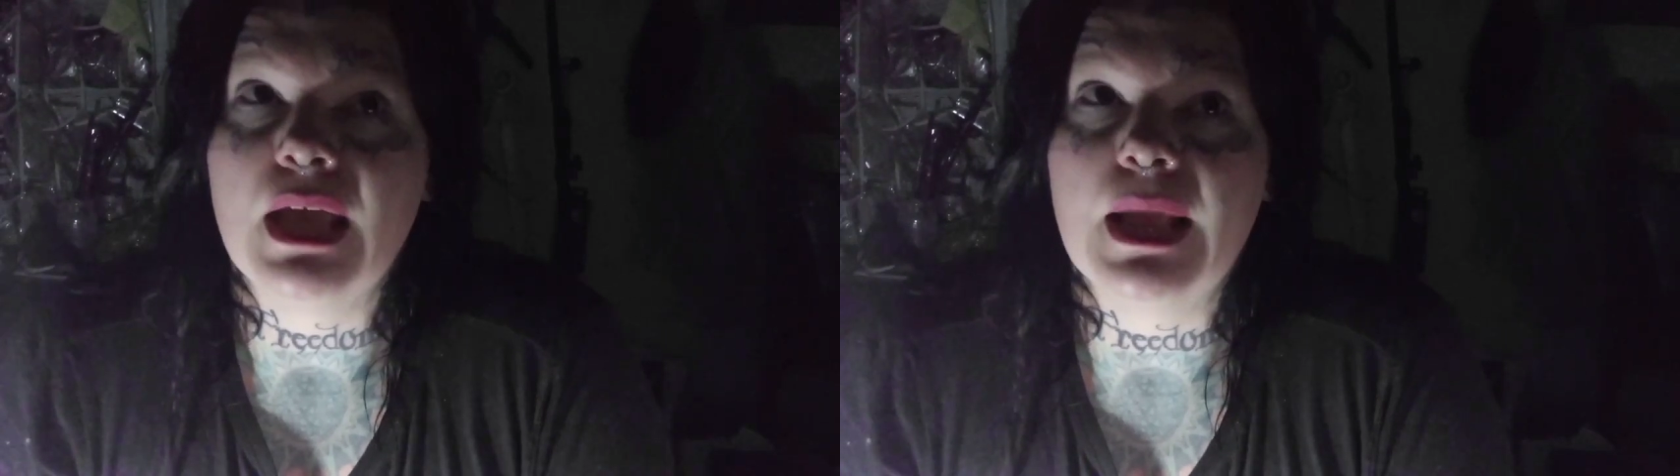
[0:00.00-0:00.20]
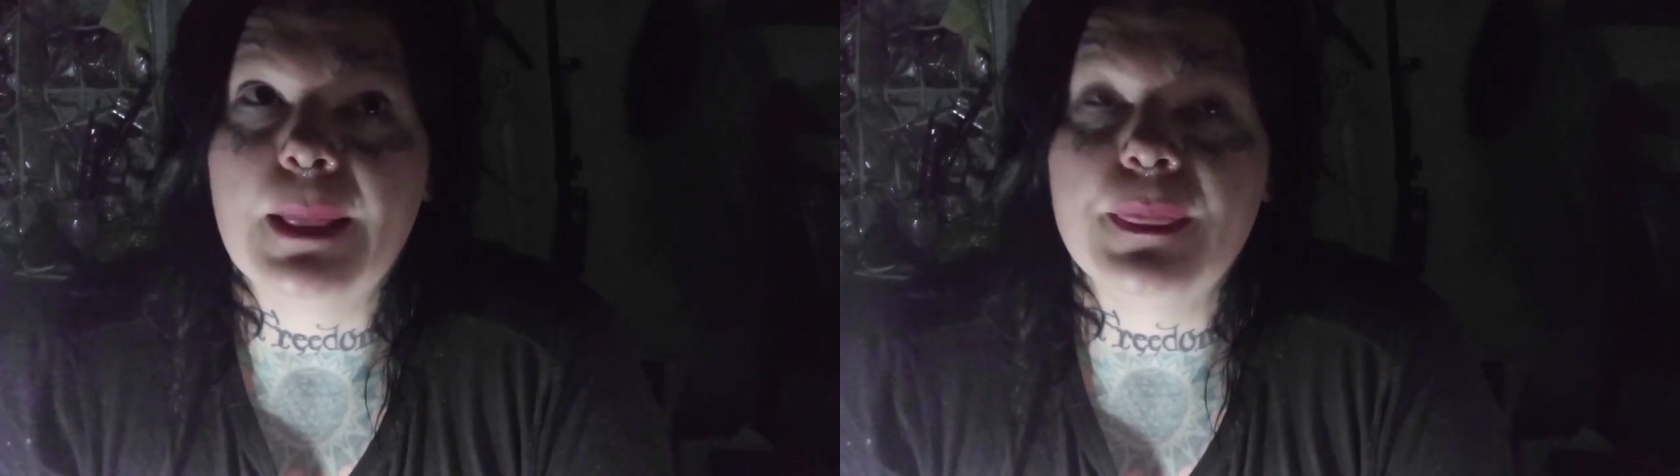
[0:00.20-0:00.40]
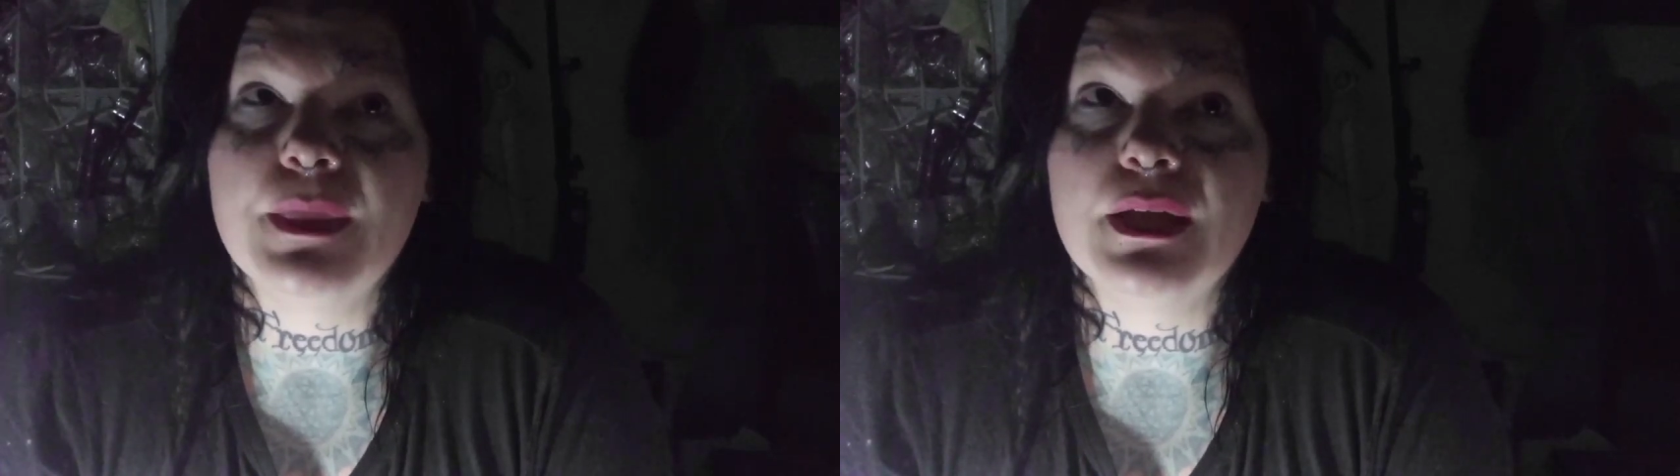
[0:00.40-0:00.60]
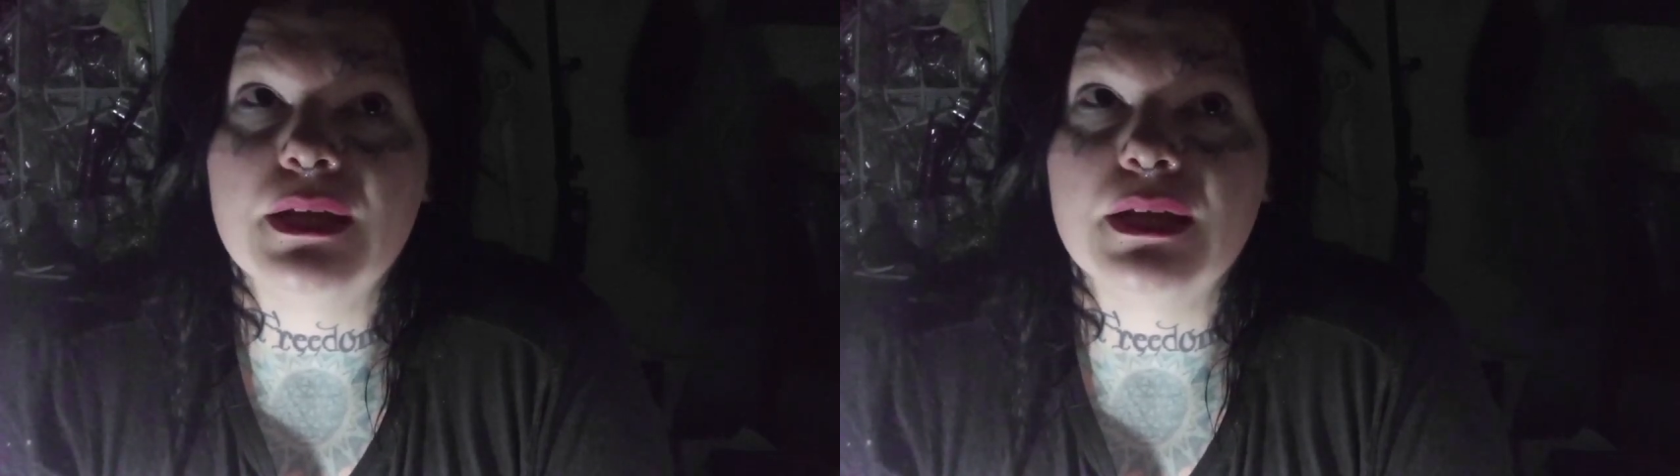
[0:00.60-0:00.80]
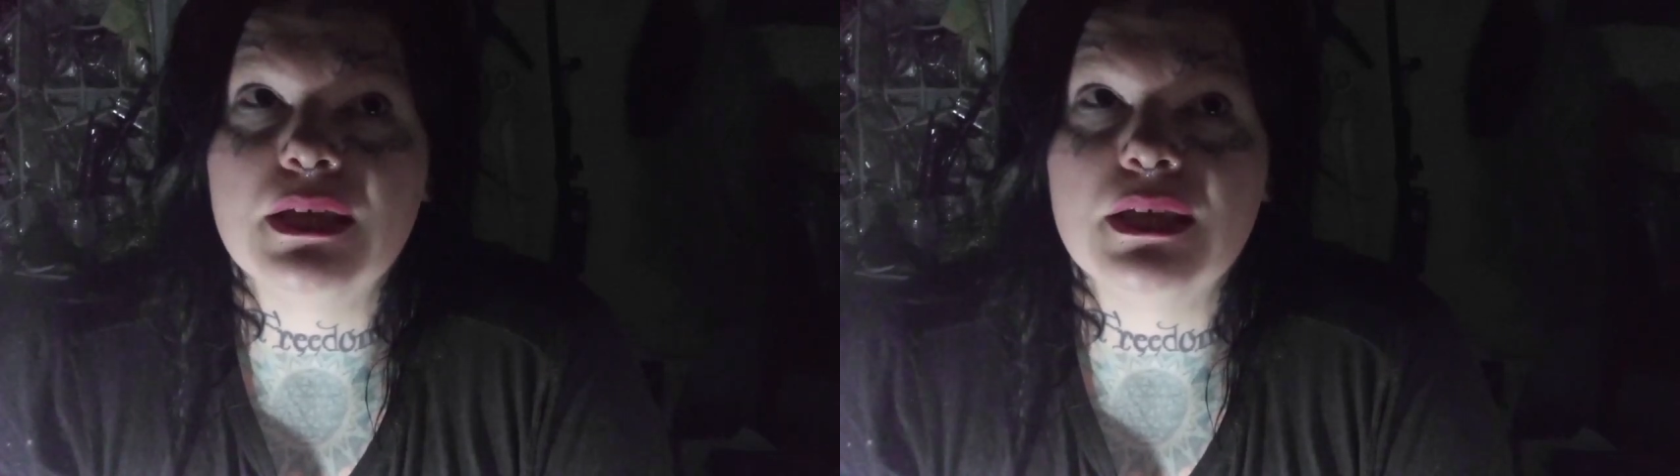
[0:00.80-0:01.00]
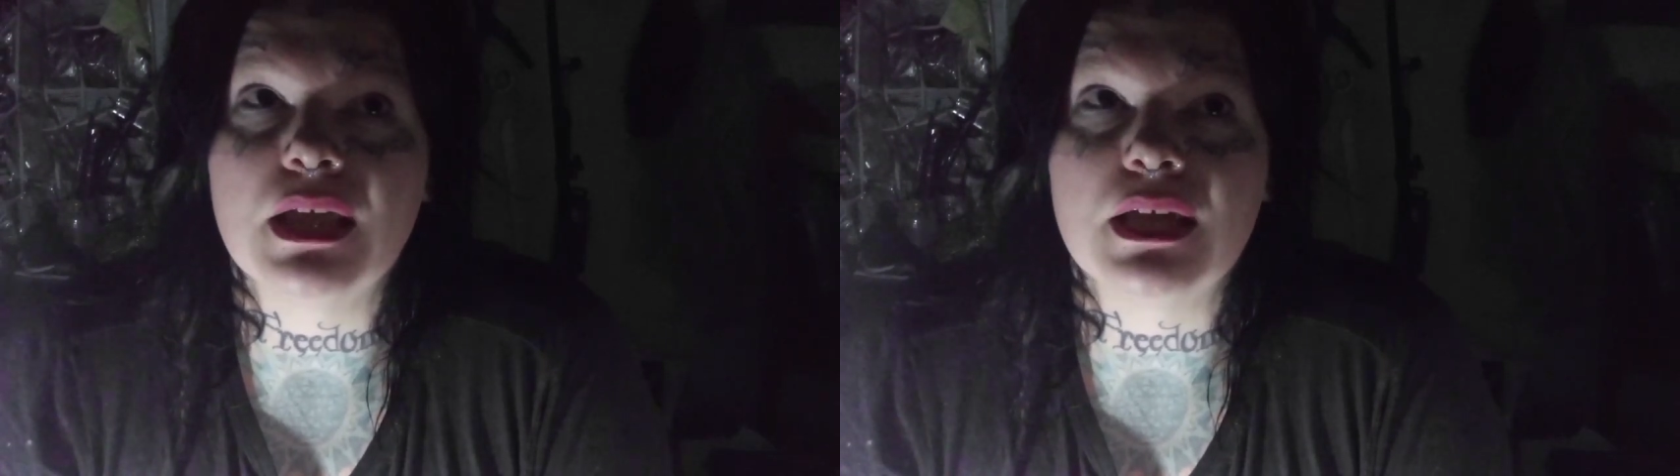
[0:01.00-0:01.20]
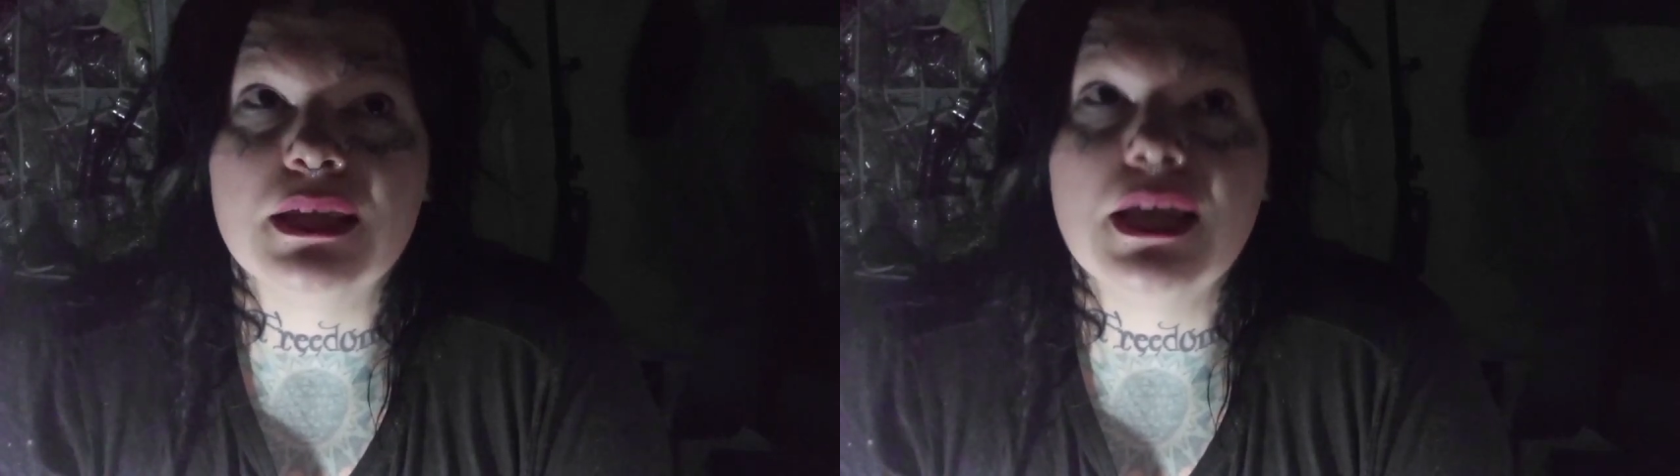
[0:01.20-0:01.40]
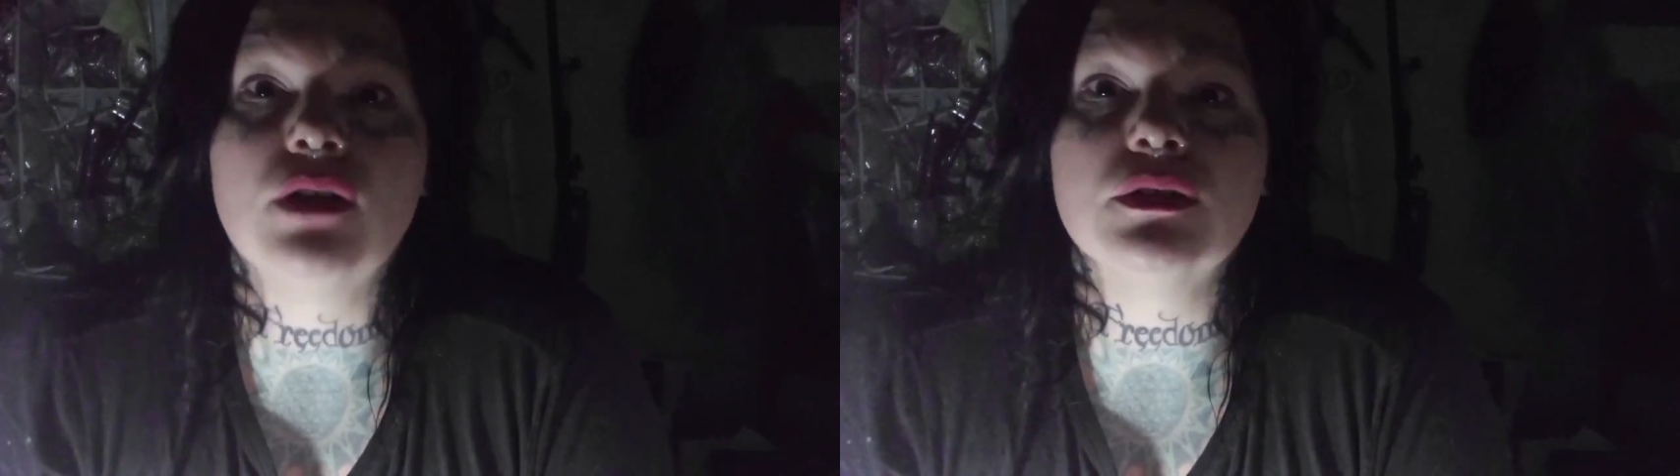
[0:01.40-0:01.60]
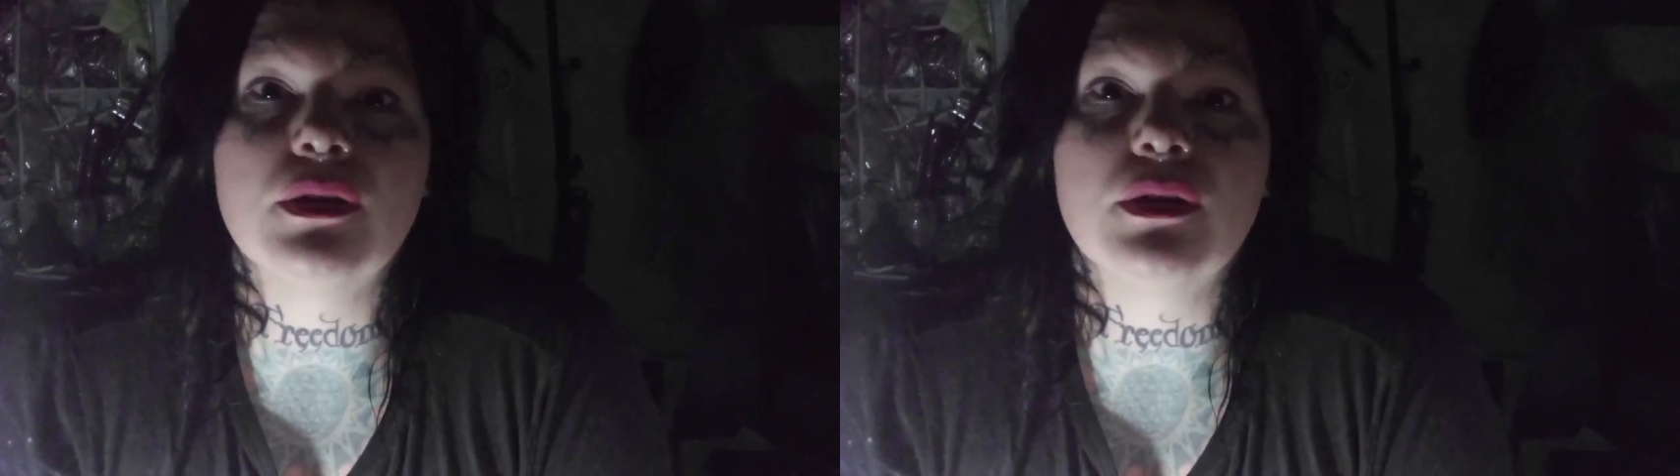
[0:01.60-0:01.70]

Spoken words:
And then he yelled